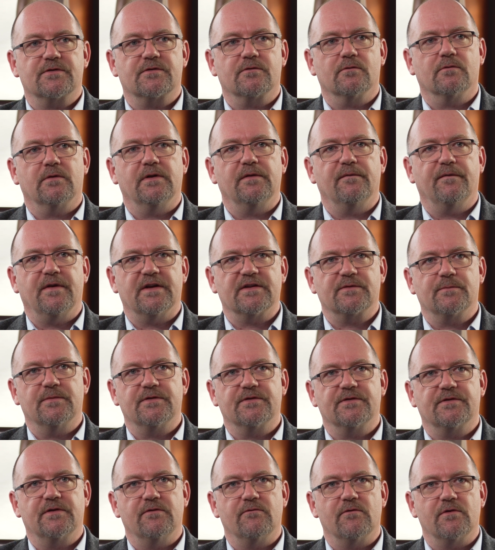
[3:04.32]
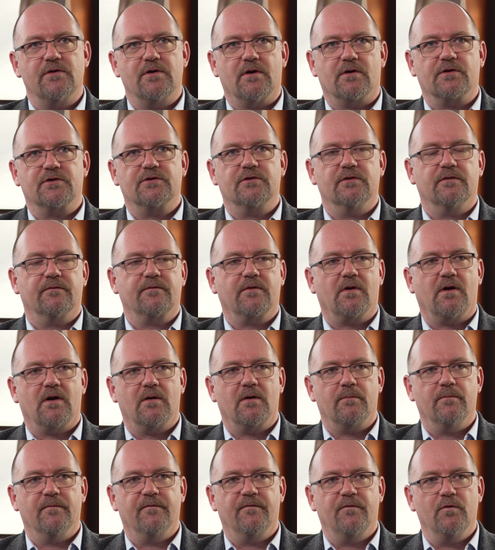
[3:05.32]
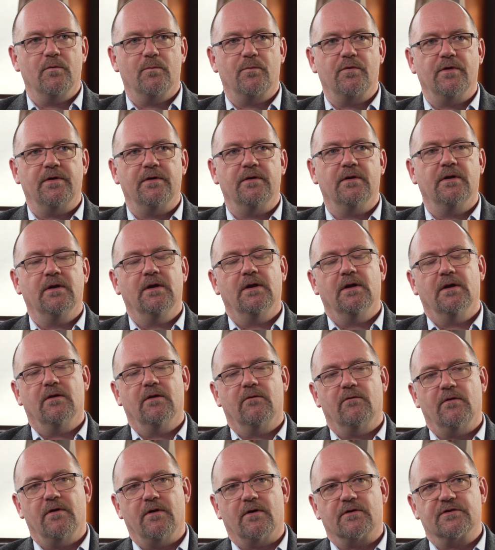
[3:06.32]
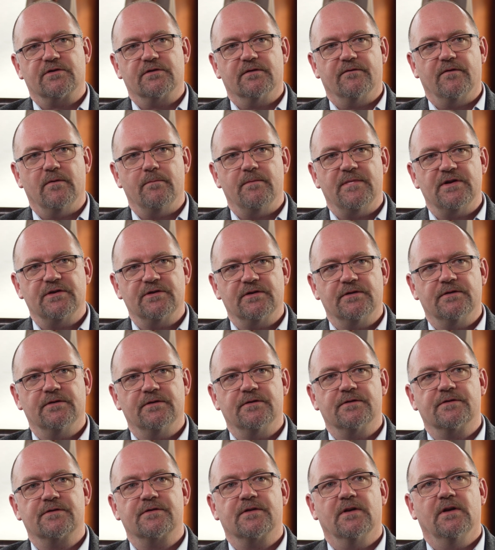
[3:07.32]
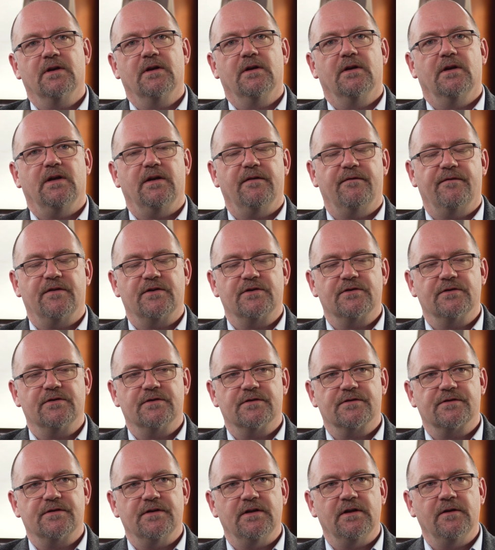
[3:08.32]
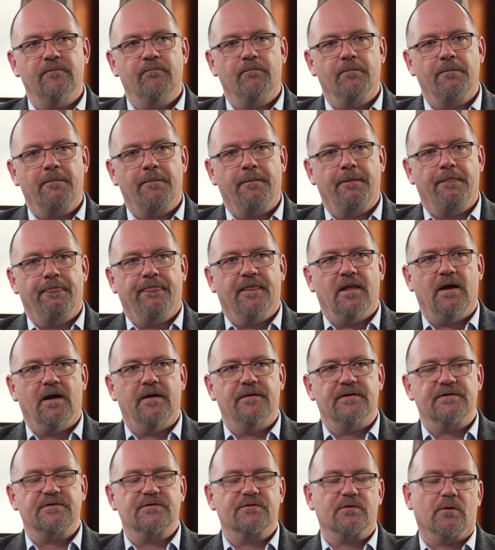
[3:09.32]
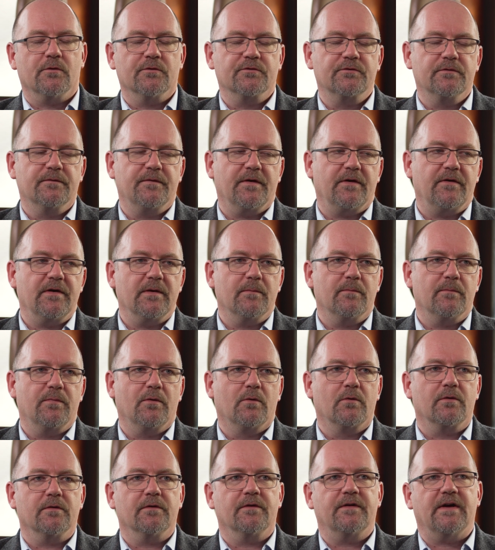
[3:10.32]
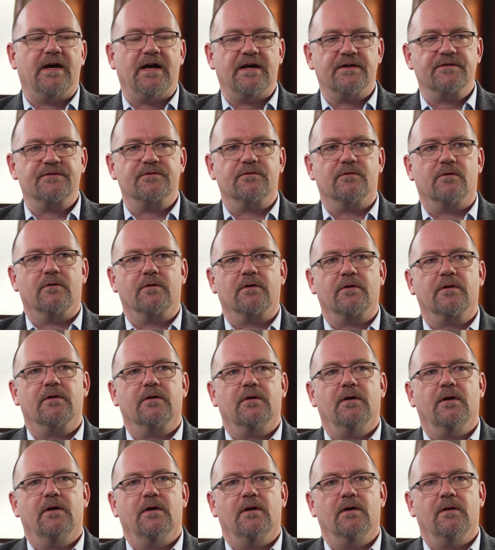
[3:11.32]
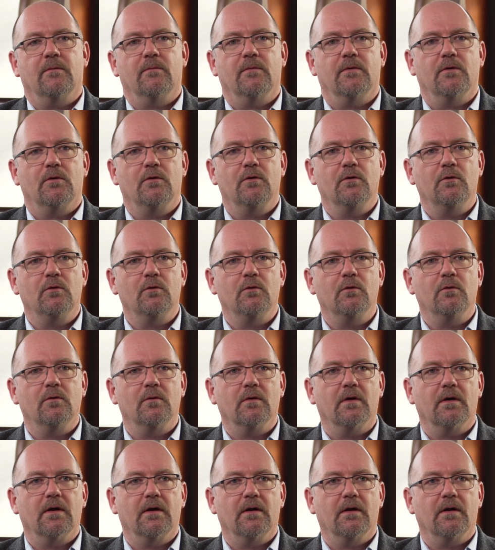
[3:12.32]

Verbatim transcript: So investments in reduction of carbon footprint, reduction of emissions, efficiency. And this is also very important to Astorg, um, who